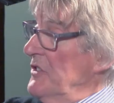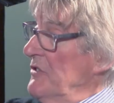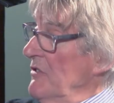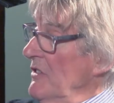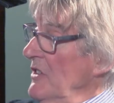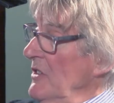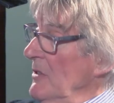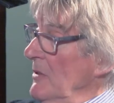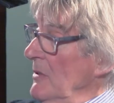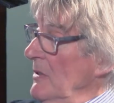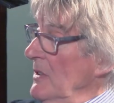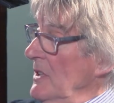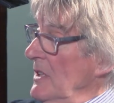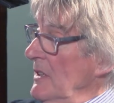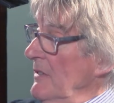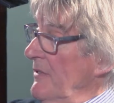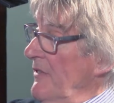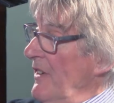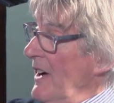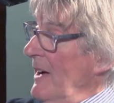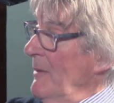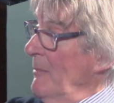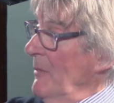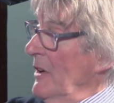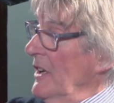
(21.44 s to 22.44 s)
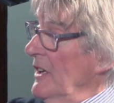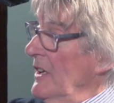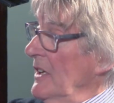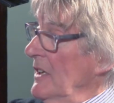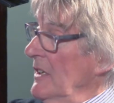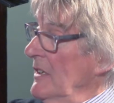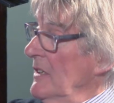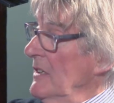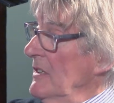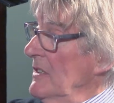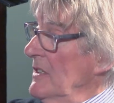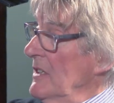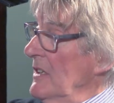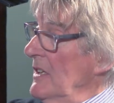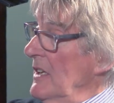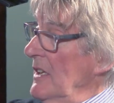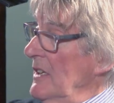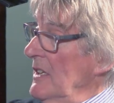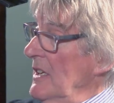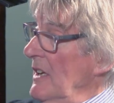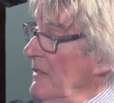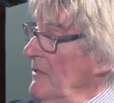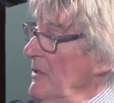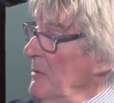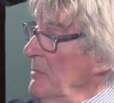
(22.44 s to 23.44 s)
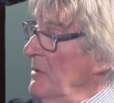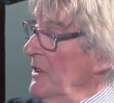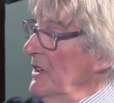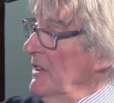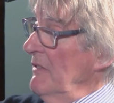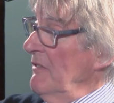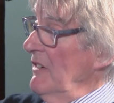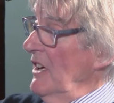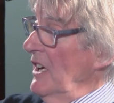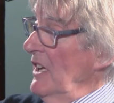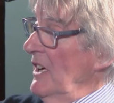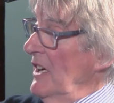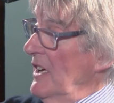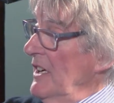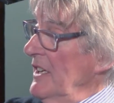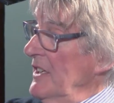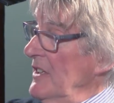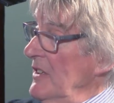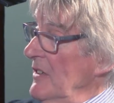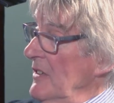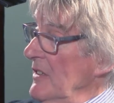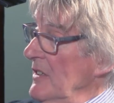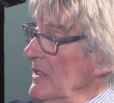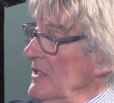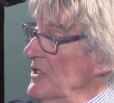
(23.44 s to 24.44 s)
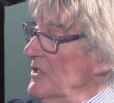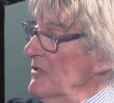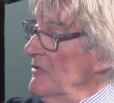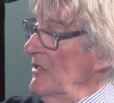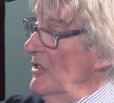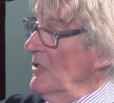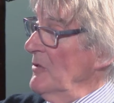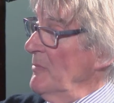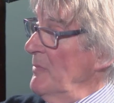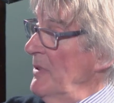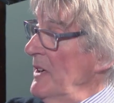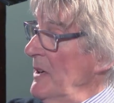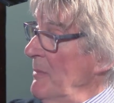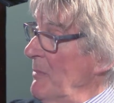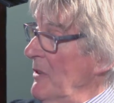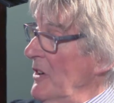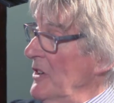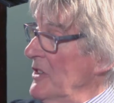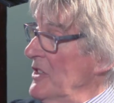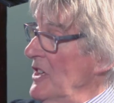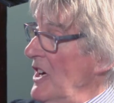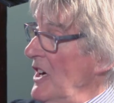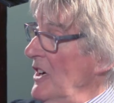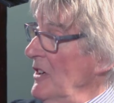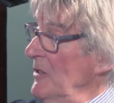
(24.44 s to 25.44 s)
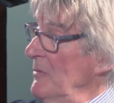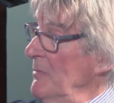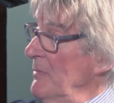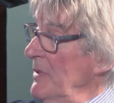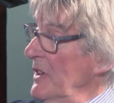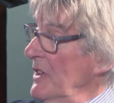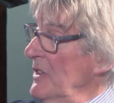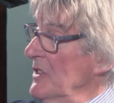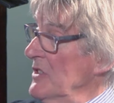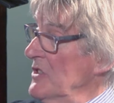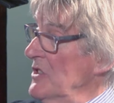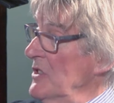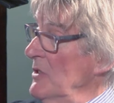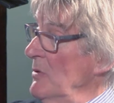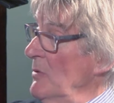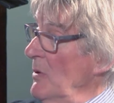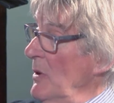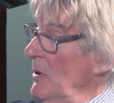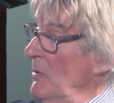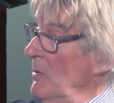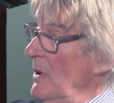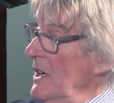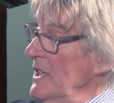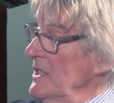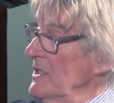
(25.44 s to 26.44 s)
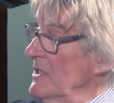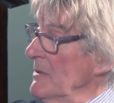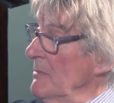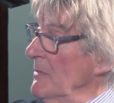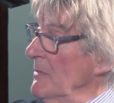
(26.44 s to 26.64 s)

true, and your family, and, uh, and everybody relied on strong people at home because you were away so